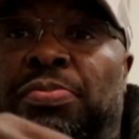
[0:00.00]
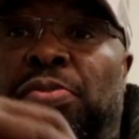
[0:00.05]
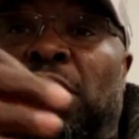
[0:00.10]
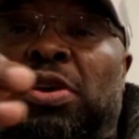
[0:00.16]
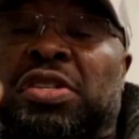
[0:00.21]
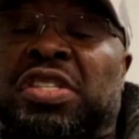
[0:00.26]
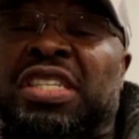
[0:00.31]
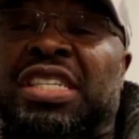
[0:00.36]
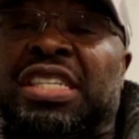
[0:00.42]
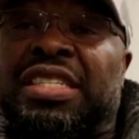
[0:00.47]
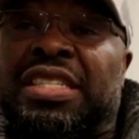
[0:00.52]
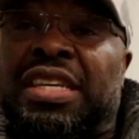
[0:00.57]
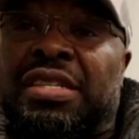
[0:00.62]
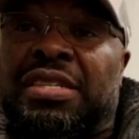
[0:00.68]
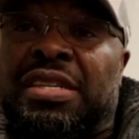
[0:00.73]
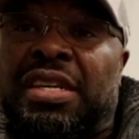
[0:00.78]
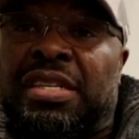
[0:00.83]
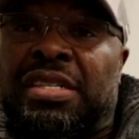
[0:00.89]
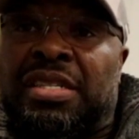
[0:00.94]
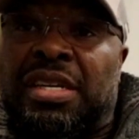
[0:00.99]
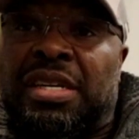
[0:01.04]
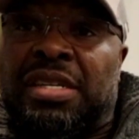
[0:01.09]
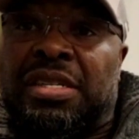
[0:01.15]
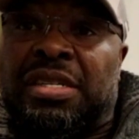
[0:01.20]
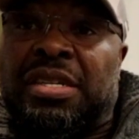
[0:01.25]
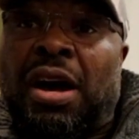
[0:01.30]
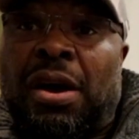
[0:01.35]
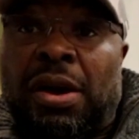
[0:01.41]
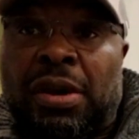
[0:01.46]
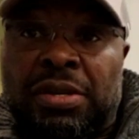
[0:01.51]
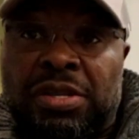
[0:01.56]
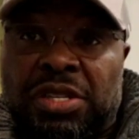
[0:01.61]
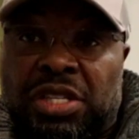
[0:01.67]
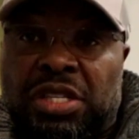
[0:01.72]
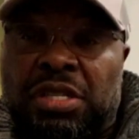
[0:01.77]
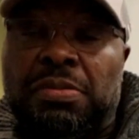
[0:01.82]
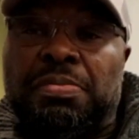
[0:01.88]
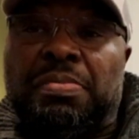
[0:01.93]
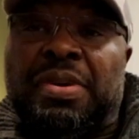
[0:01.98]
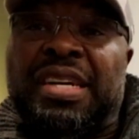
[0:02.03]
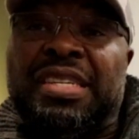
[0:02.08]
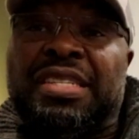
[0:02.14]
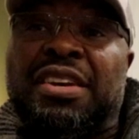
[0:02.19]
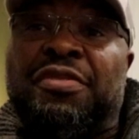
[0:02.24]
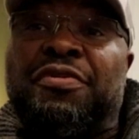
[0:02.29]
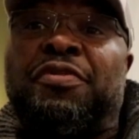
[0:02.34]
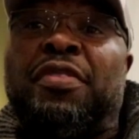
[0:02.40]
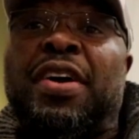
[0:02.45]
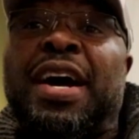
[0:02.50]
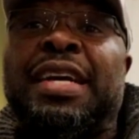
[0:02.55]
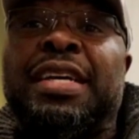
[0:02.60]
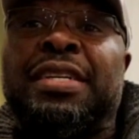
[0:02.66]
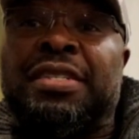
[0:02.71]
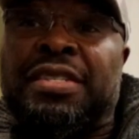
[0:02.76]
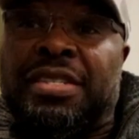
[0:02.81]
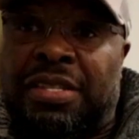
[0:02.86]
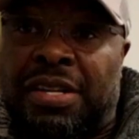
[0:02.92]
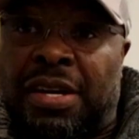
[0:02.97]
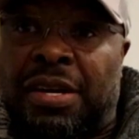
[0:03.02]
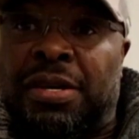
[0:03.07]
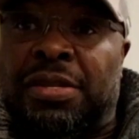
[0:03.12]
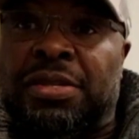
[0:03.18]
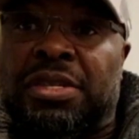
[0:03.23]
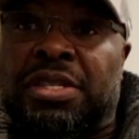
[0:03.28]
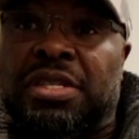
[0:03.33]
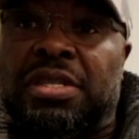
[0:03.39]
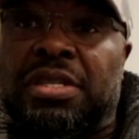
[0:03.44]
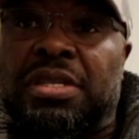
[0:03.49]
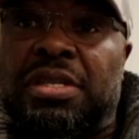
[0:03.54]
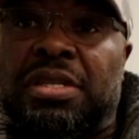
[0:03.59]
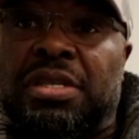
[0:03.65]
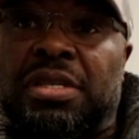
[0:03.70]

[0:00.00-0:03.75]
Boxing is a dance, but it's a violent dance,